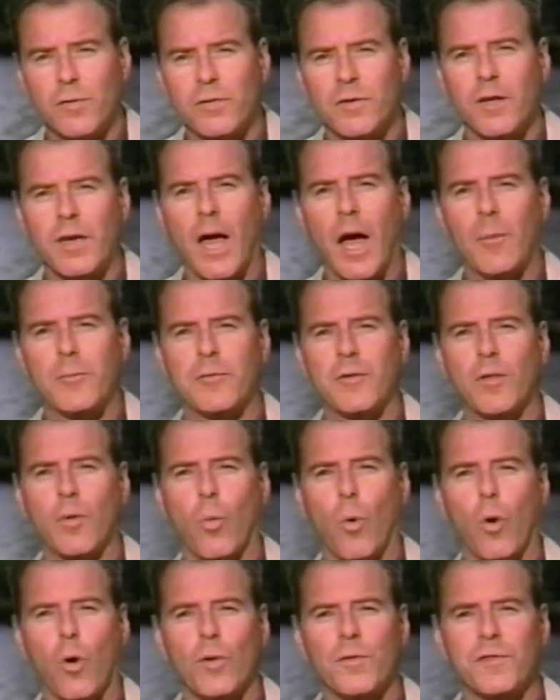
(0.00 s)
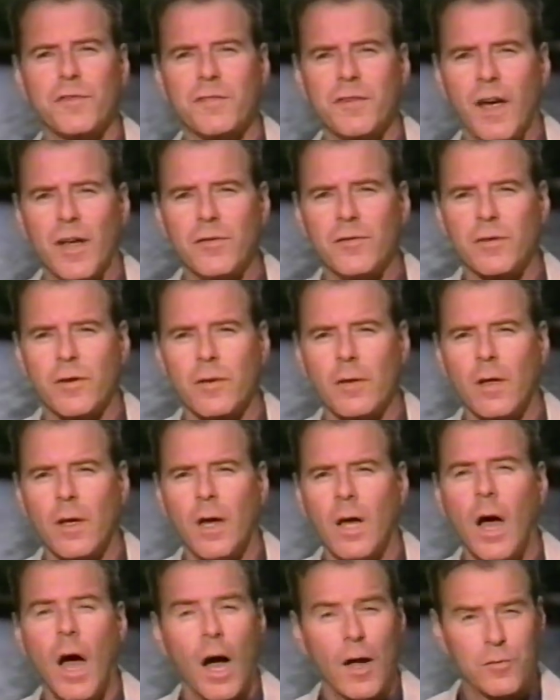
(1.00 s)
to capture the world's attention.
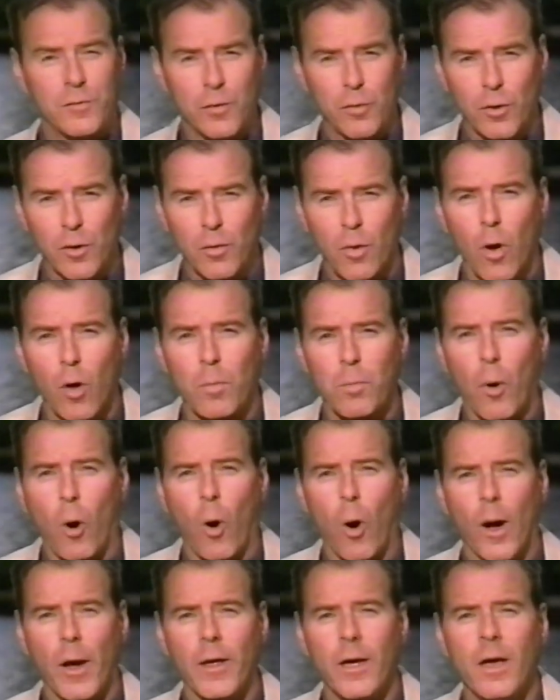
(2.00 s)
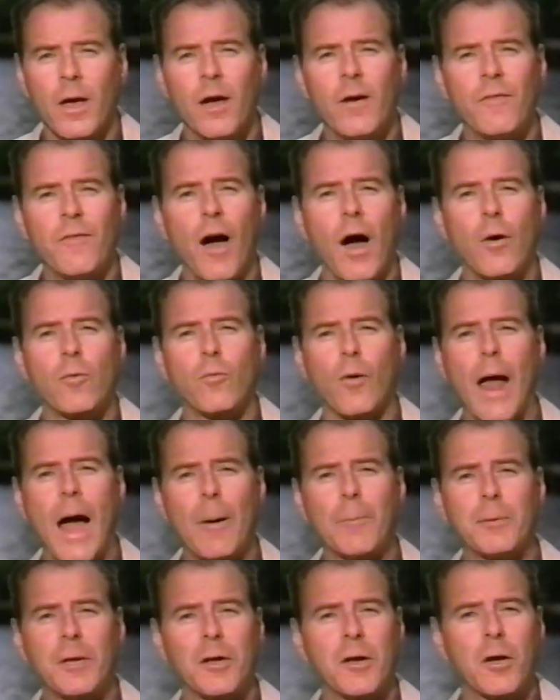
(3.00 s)
A two-year-old boy found
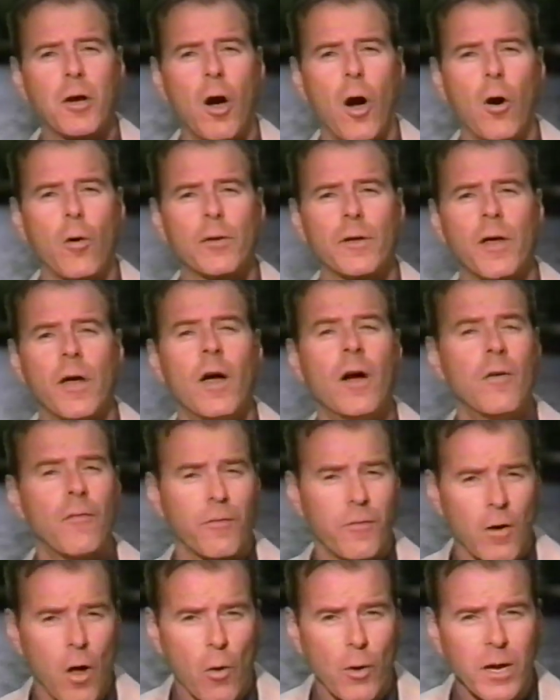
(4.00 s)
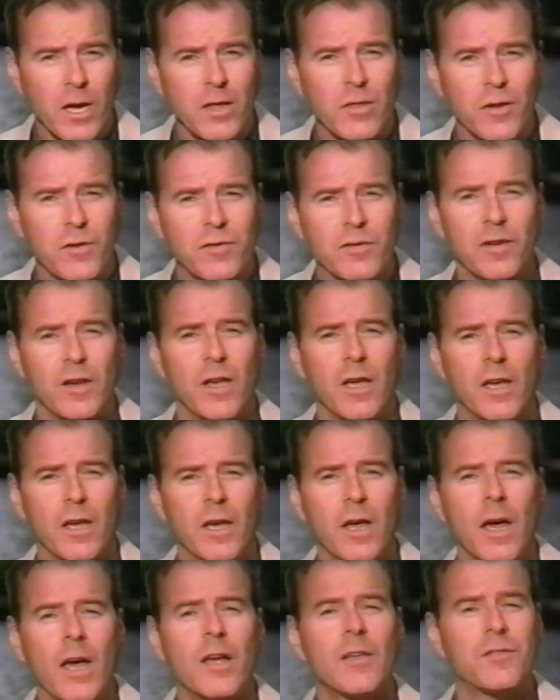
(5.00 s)
wrapped in a coat floating in the sea
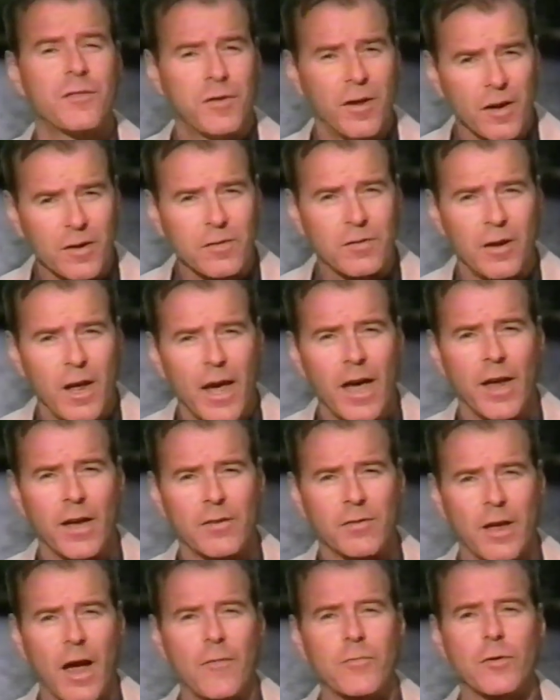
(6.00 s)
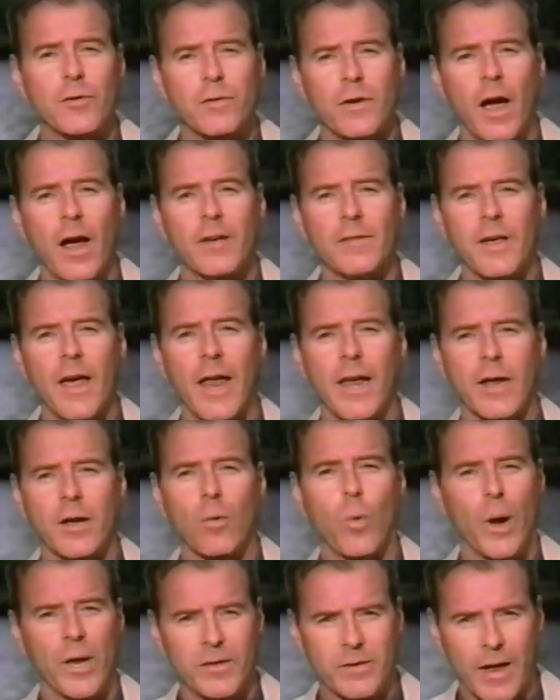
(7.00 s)
six days after Titanic
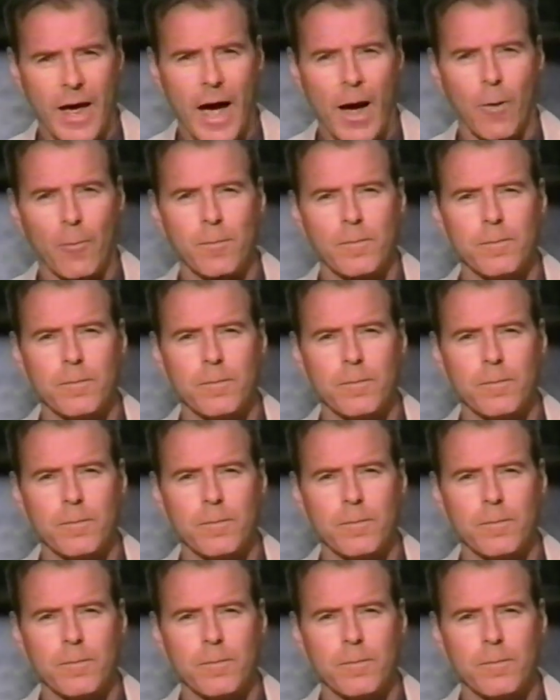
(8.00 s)
went down.